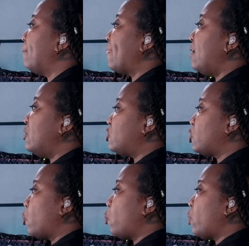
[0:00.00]

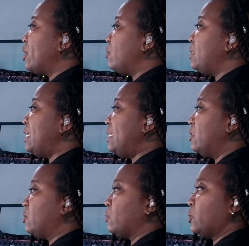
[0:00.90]
So what you need to
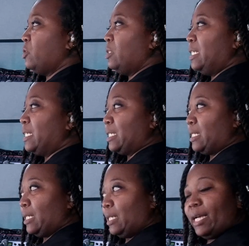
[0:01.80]
do is you need to
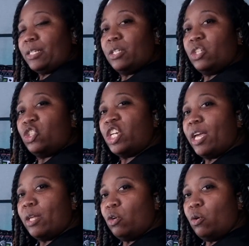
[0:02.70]
select
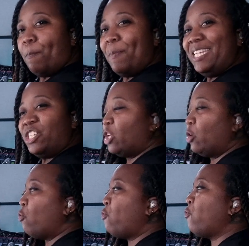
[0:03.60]
MIDI channel
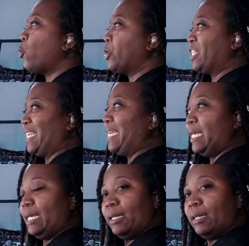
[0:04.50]

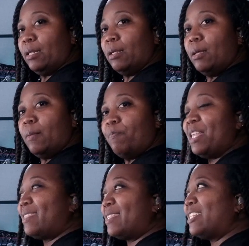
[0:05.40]
14.
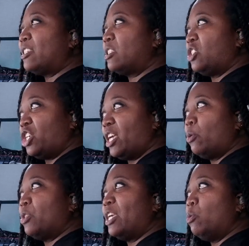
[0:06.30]
That's the channel
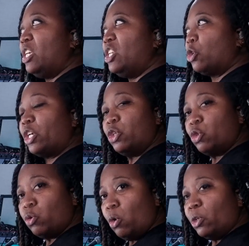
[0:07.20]
that you need your
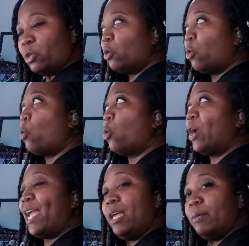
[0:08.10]
controller or
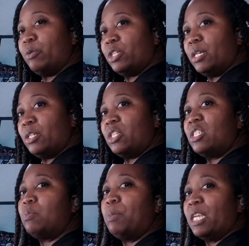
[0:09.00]
Ableton to
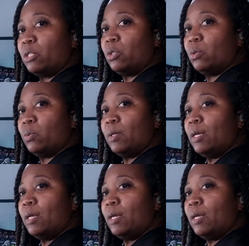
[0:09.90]
speak to.